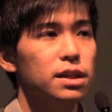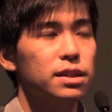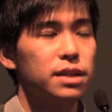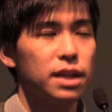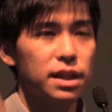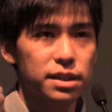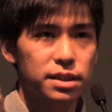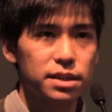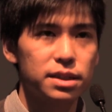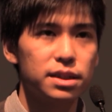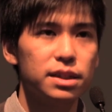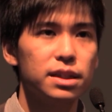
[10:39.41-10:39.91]

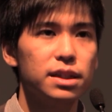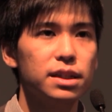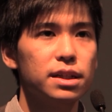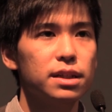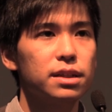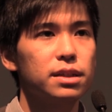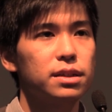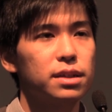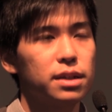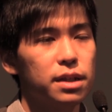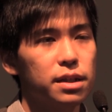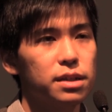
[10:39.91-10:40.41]
they
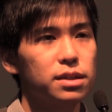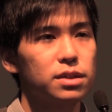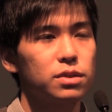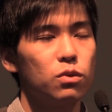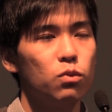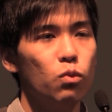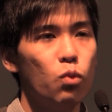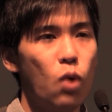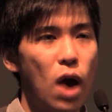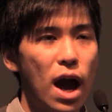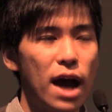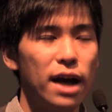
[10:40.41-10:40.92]
see these
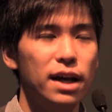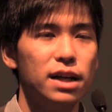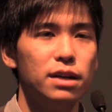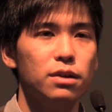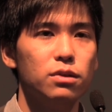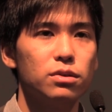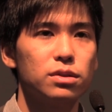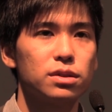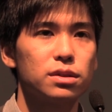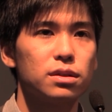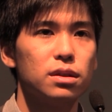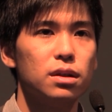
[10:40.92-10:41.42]

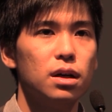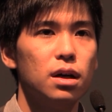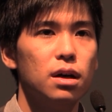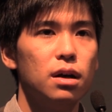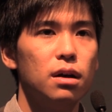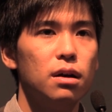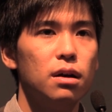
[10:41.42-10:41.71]
values,